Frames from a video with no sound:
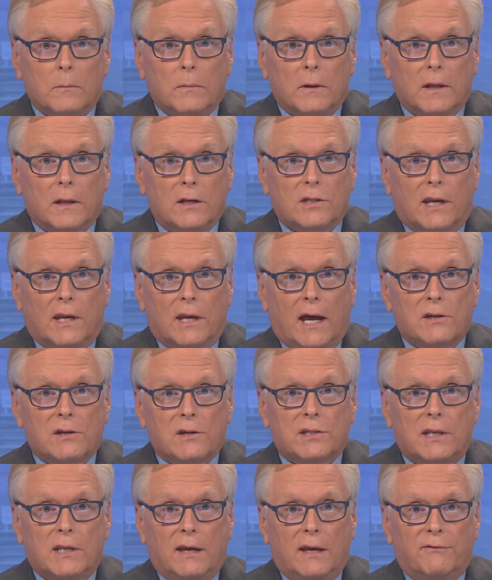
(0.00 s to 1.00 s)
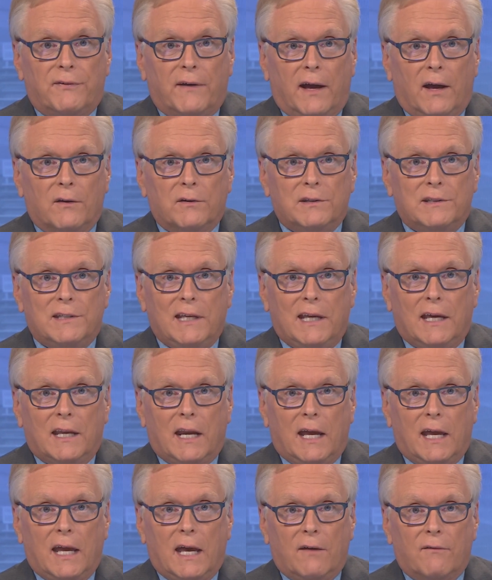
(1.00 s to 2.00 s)
Police announced they found
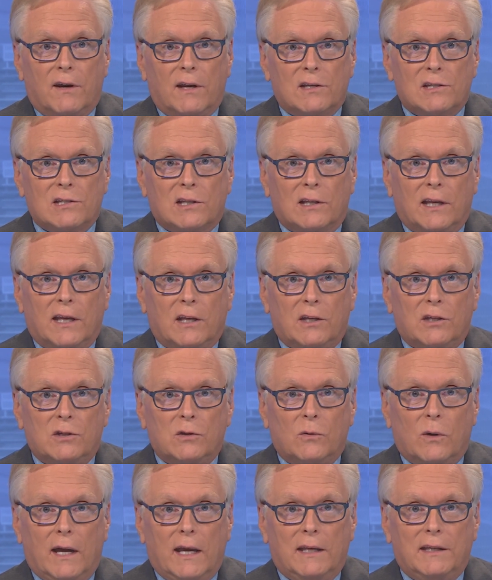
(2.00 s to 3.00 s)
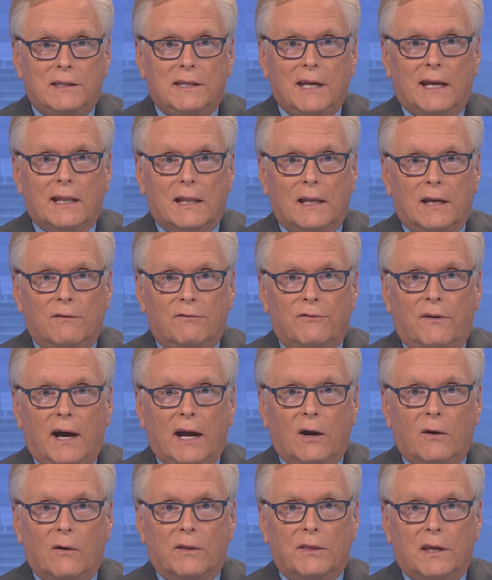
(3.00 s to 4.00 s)
DNA evidence linked to a deadly
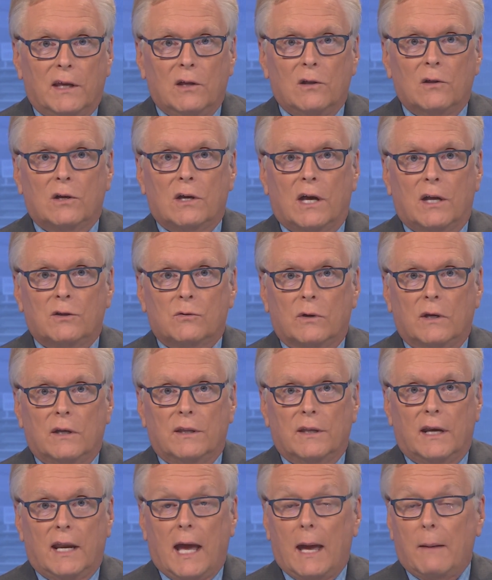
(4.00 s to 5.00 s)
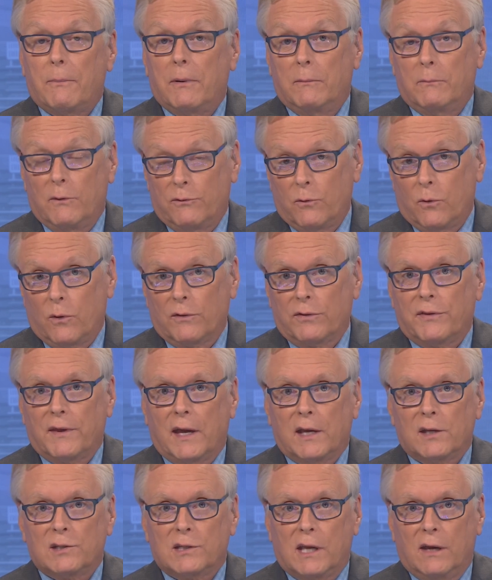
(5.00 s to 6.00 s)
fire in the hill country that happened before
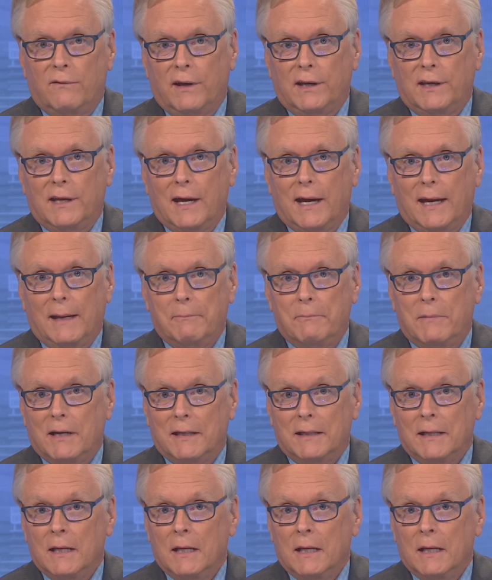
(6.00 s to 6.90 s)
Thanksgiving Day, but